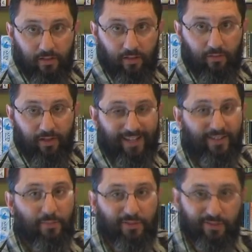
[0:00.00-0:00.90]
You know,
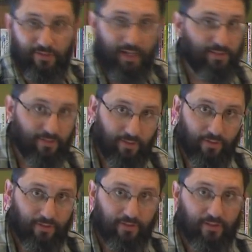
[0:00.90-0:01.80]
anti-miscegenation
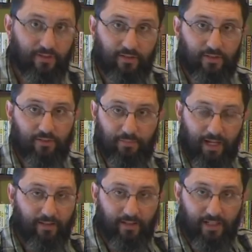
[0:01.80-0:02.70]
laws existed just
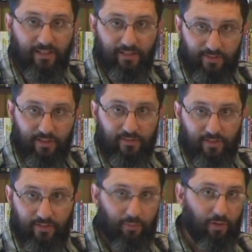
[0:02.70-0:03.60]
back in the
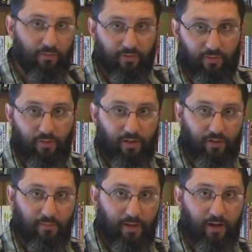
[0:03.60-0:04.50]
1960s. They were overthrown
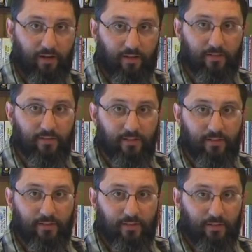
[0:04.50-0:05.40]
here in America.
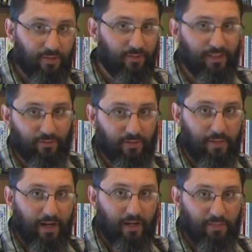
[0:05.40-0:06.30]
It was illegal to
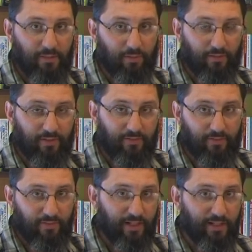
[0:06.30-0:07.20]
marry people of a
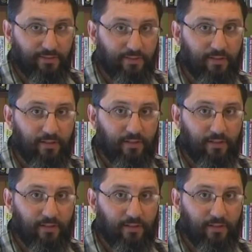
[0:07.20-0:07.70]
different race.